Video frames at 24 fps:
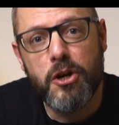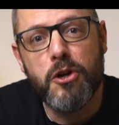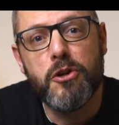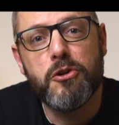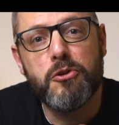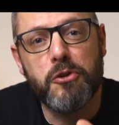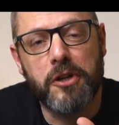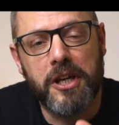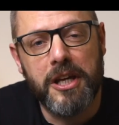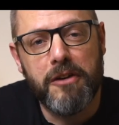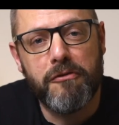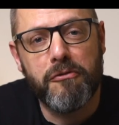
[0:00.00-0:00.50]

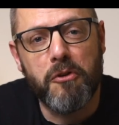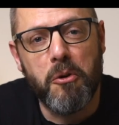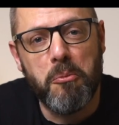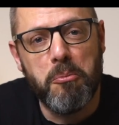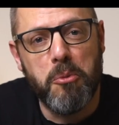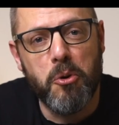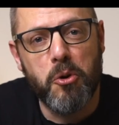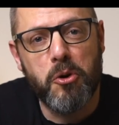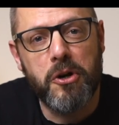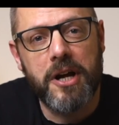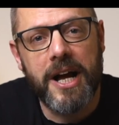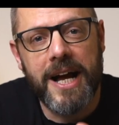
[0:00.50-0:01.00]
to give a
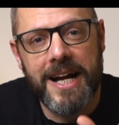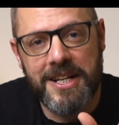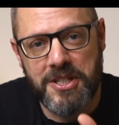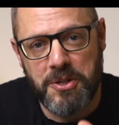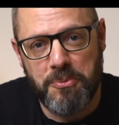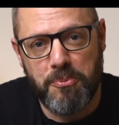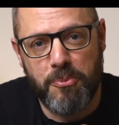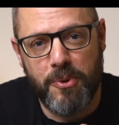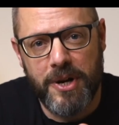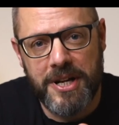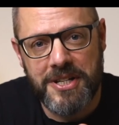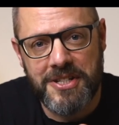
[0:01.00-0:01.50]
book as a
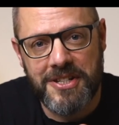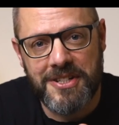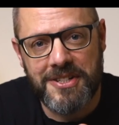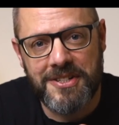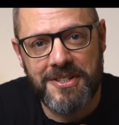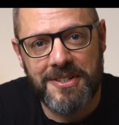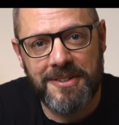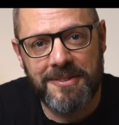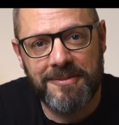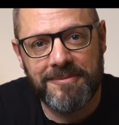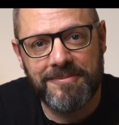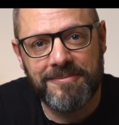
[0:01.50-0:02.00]
present.